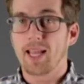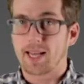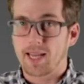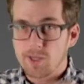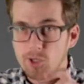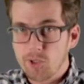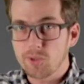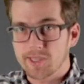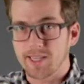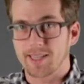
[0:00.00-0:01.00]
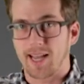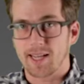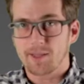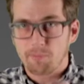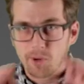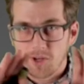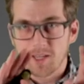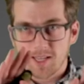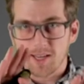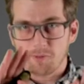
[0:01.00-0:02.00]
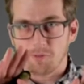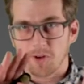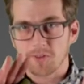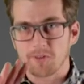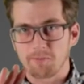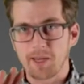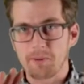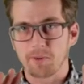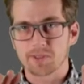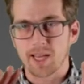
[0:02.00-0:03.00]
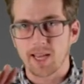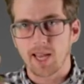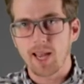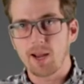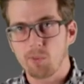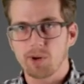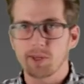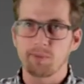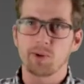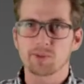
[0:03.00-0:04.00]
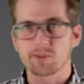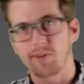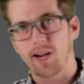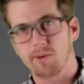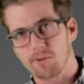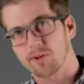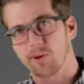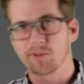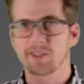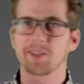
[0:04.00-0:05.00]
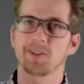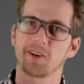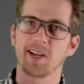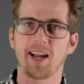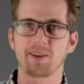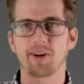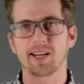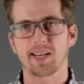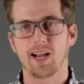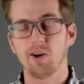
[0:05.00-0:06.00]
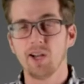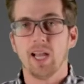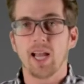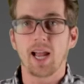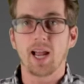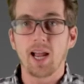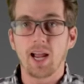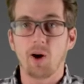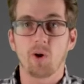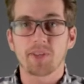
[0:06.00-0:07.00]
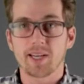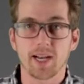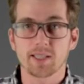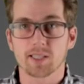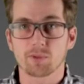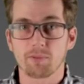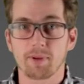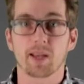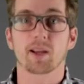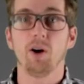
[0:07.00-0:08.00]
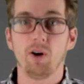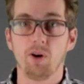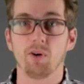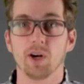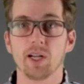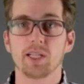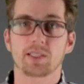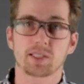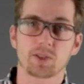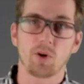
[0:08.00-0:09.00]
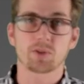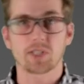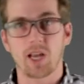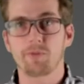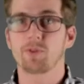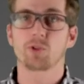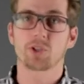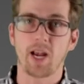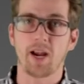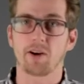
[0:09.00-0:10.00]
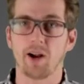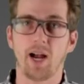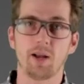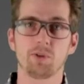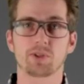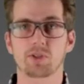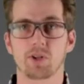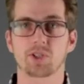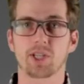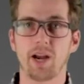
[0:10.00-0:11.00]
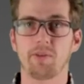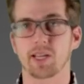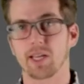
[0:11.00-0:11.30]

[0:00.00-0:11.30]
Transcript: And then using that, putting it in front of people saying, hey, we're the most viral content online right now all the 90s will be like, oh, it's so safe to share. I will start sharing